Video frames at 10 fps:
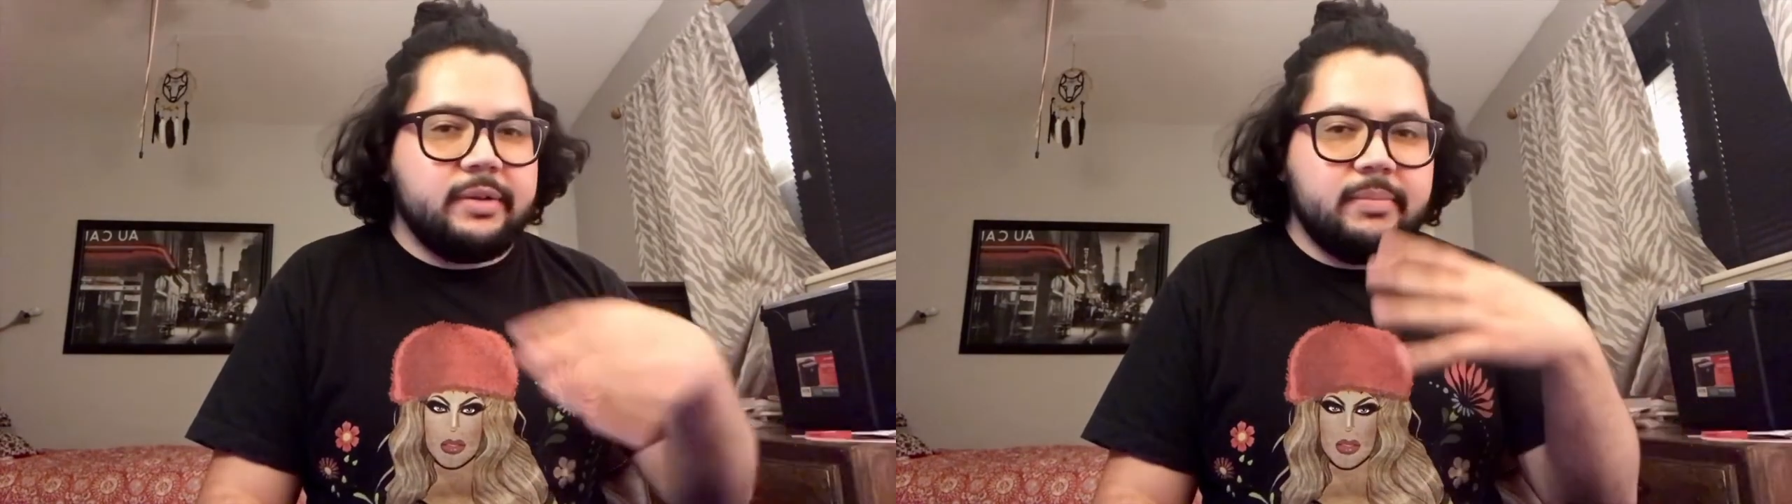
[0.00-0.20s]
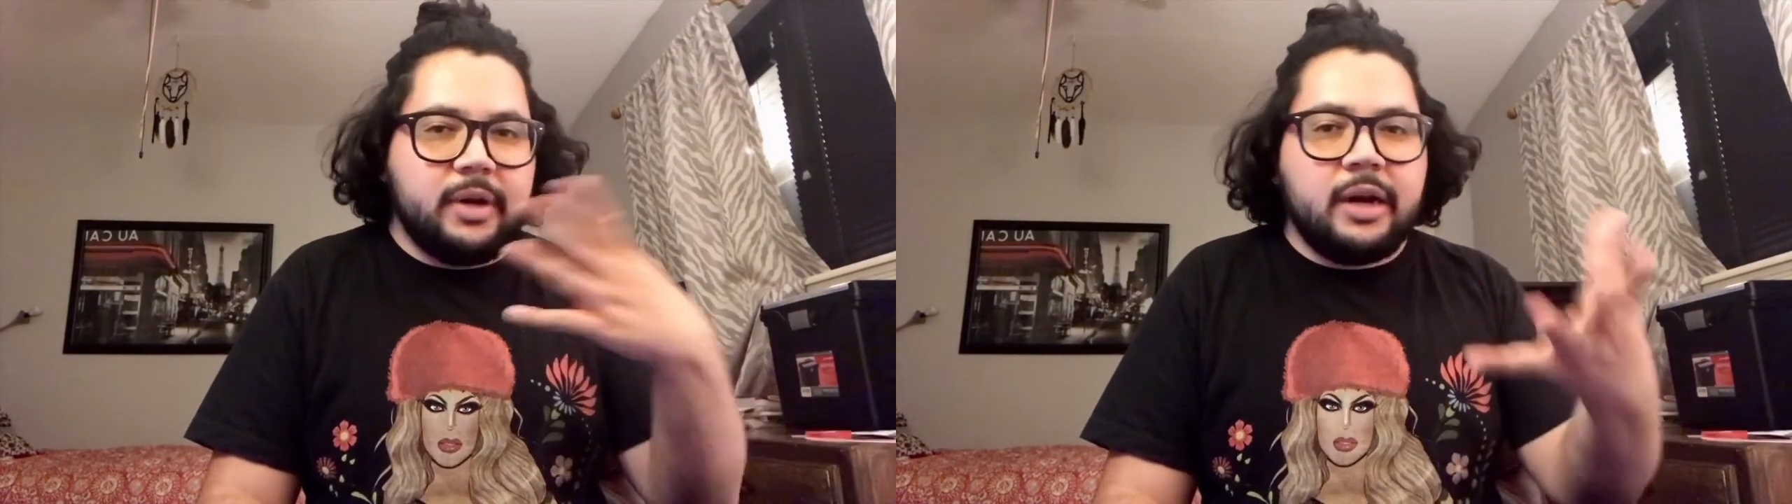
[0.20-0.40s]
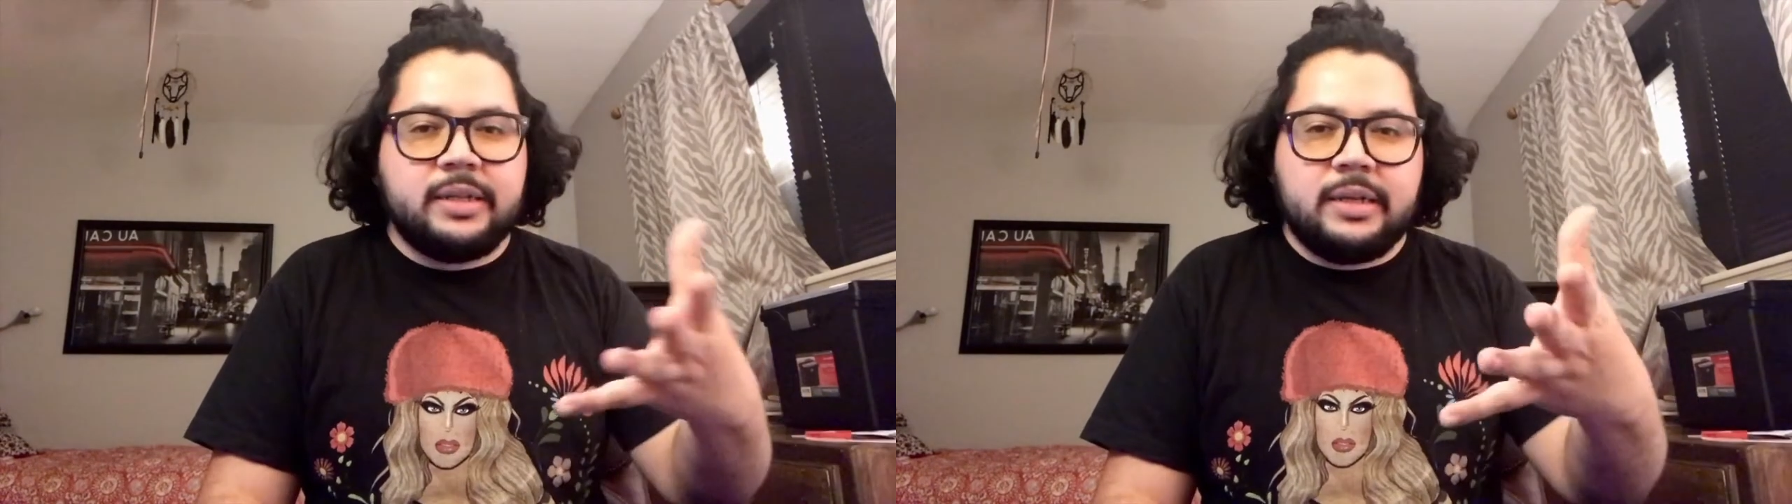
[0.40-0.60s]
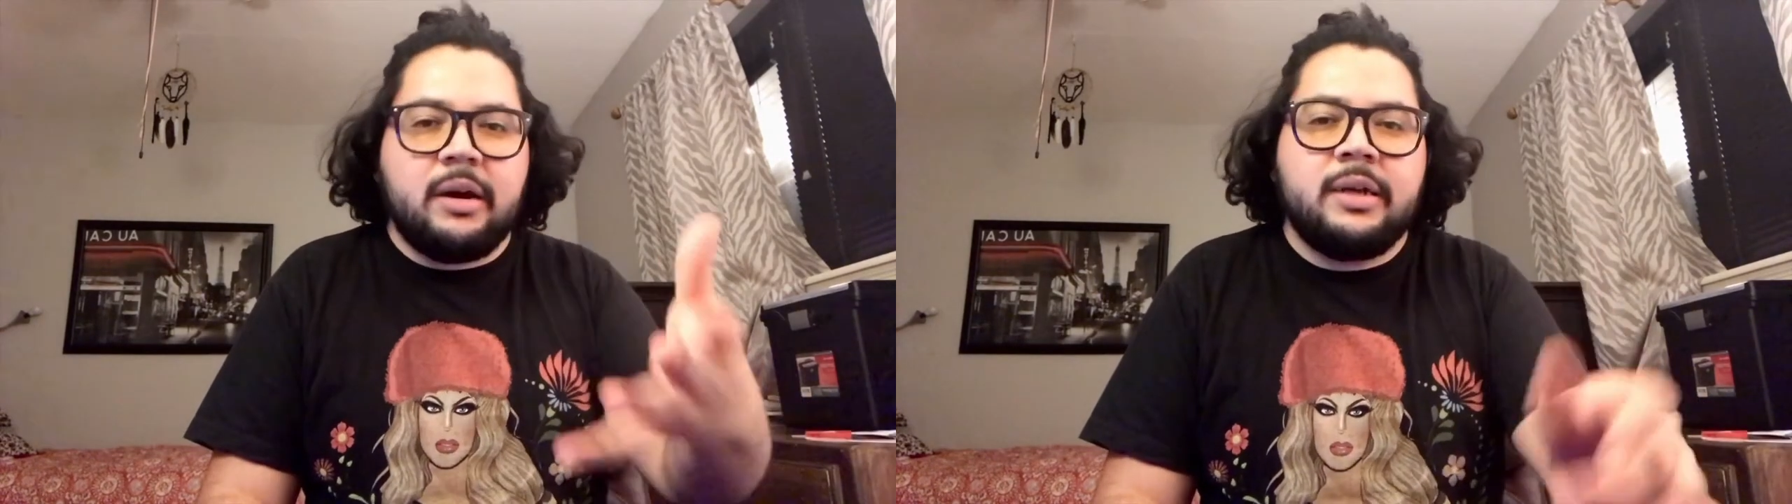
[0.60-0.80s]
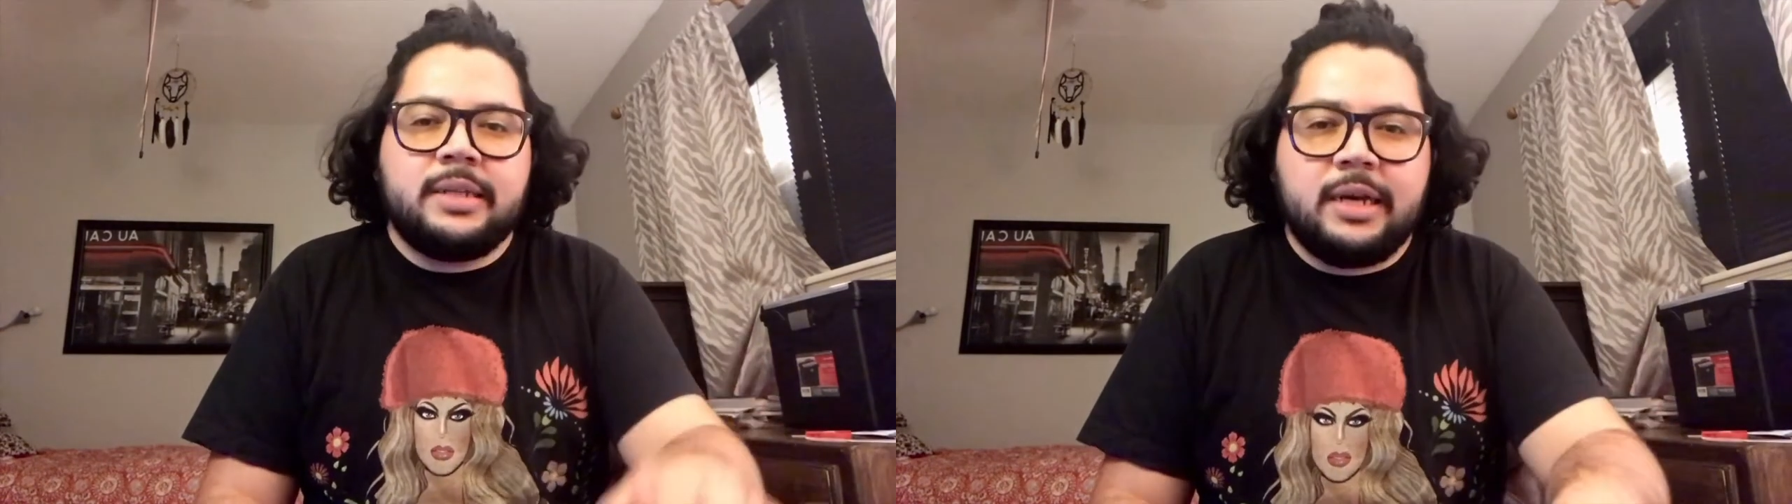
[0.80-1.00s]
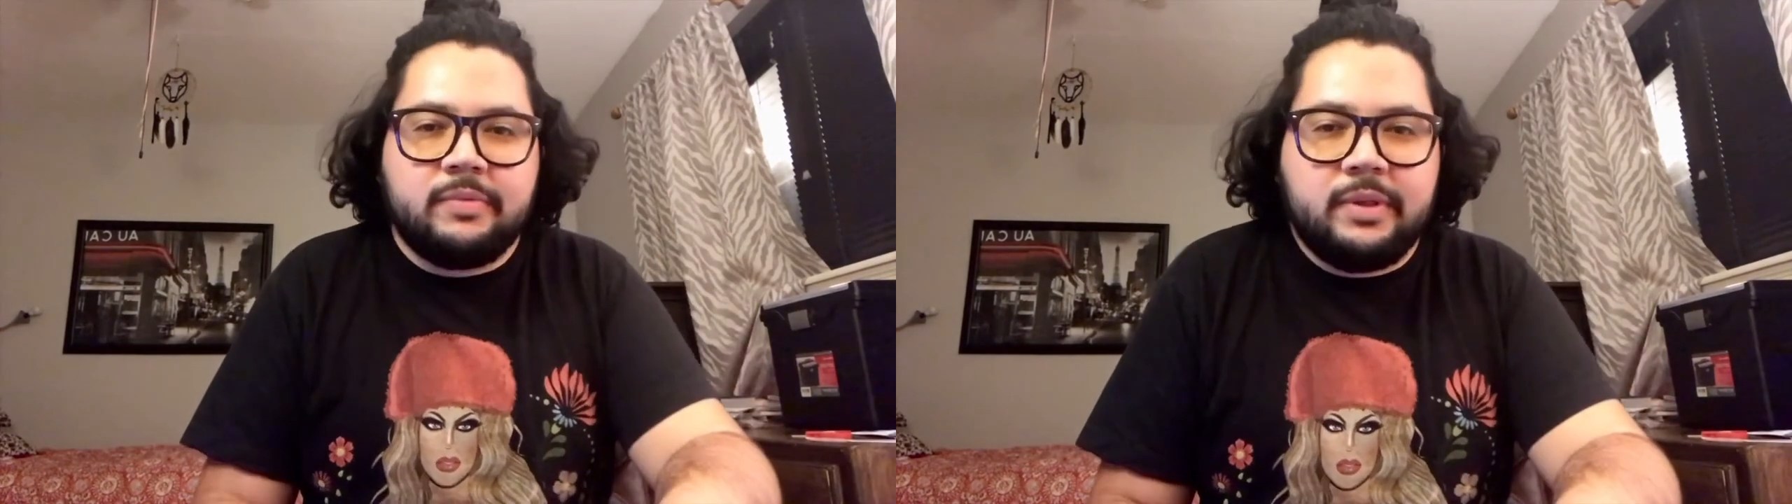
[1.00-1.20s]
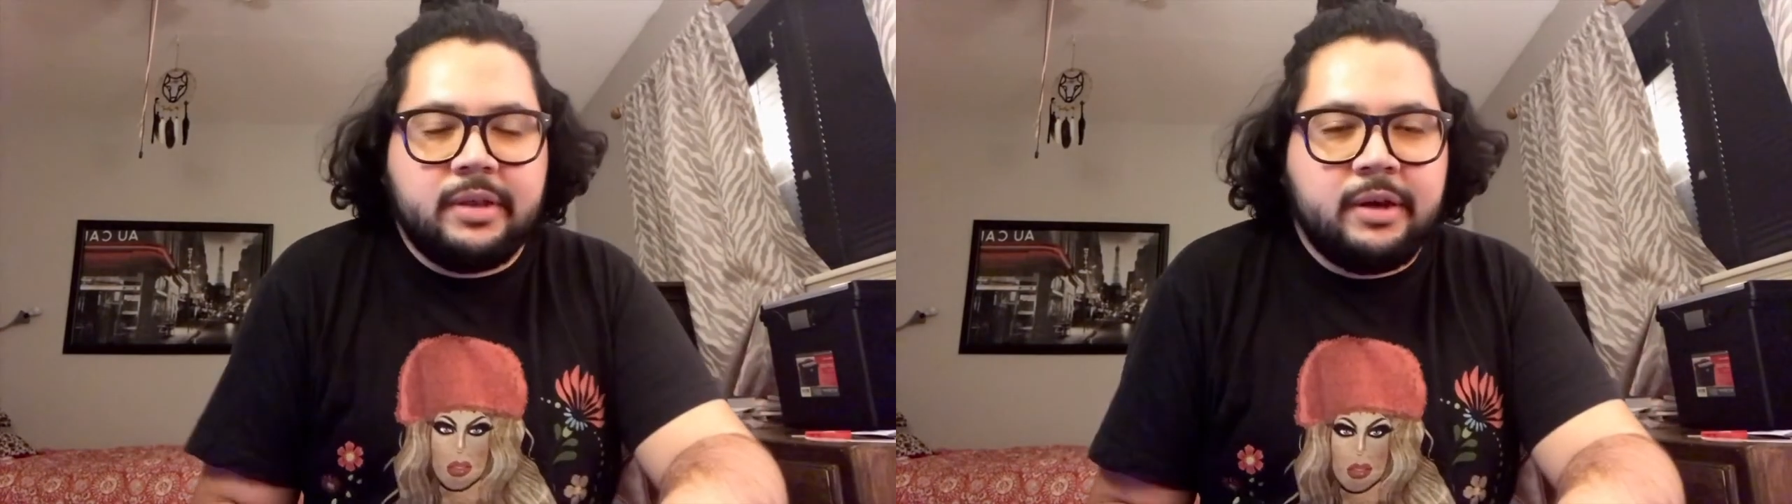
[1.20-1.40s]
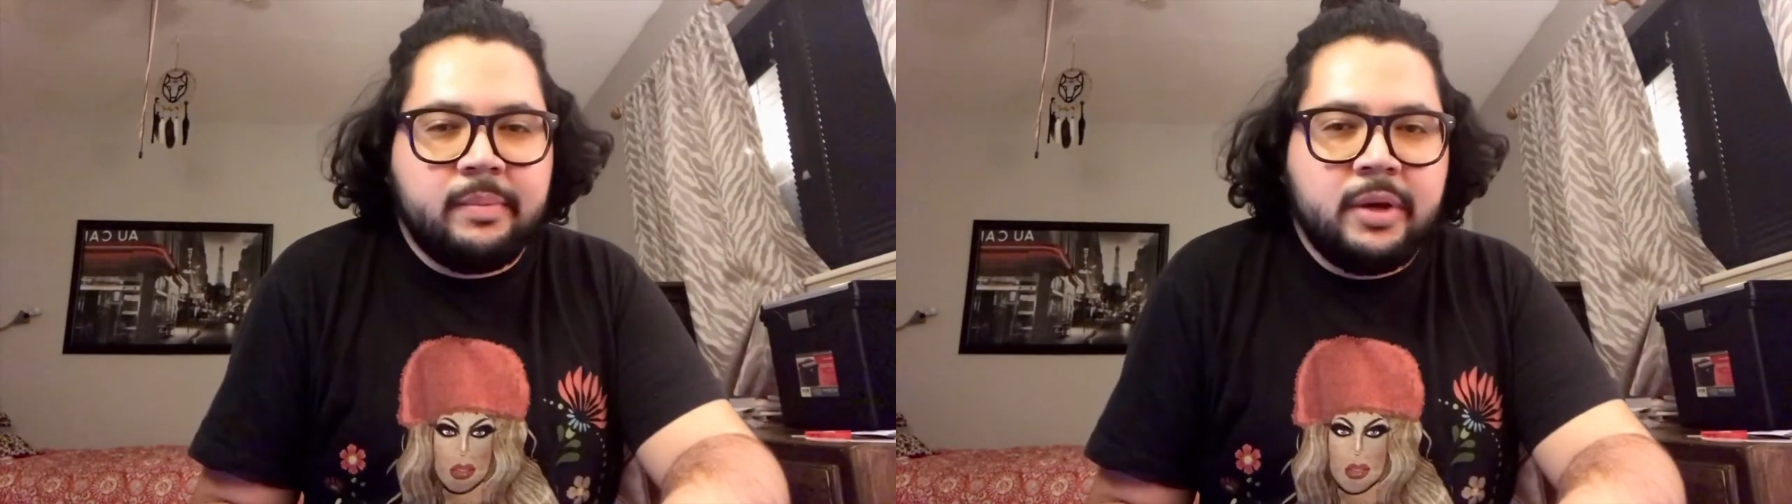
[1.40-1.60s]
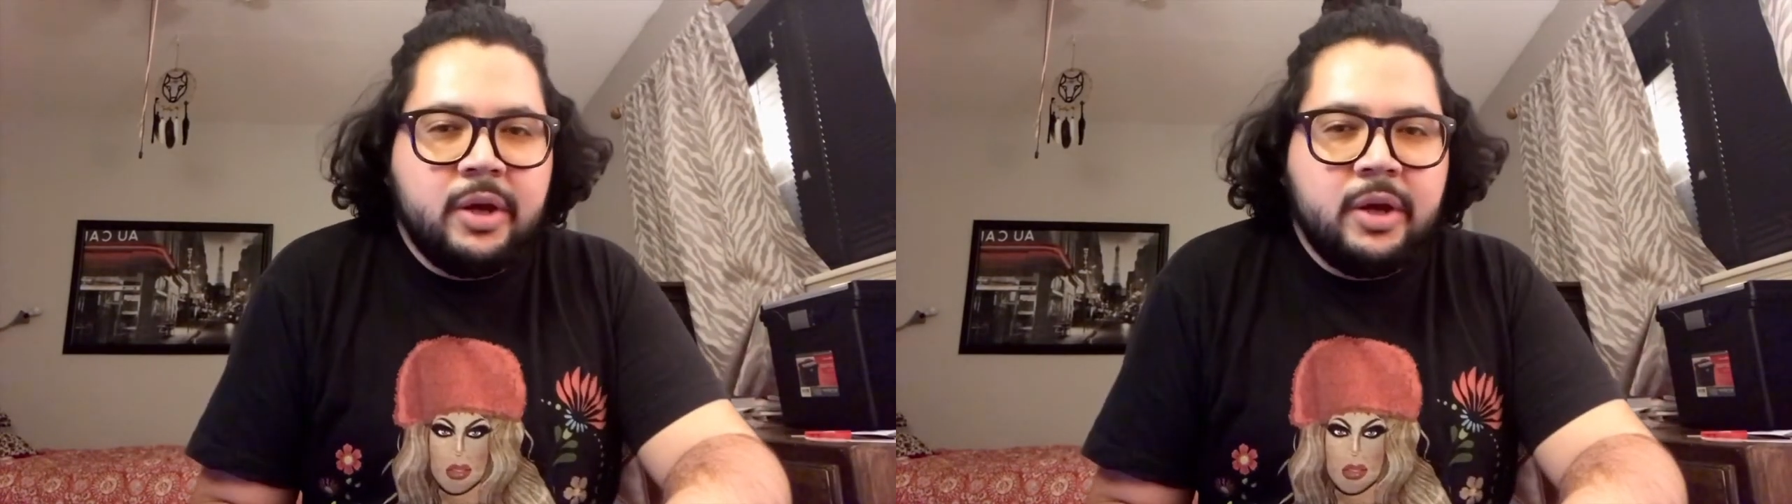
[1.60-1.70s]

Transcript: got into contact with them